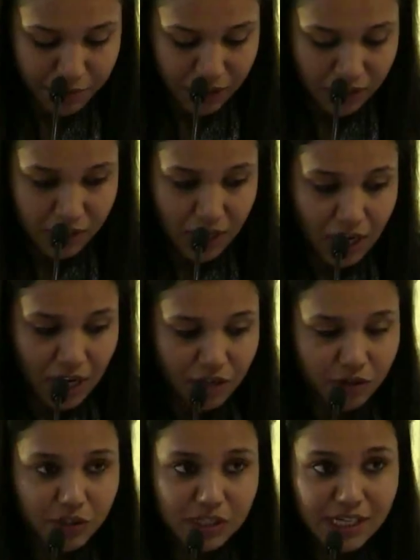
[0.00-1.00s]
us
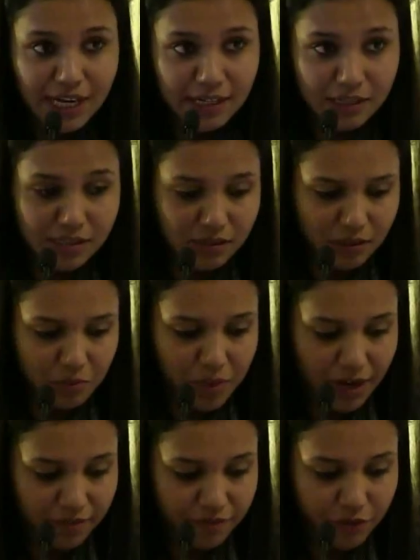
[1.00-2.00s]
to design certain
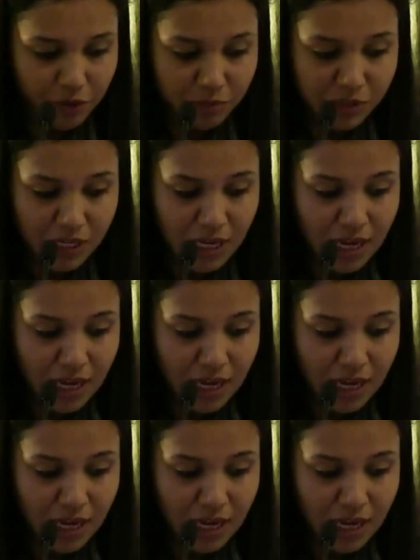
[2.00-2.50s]
platforms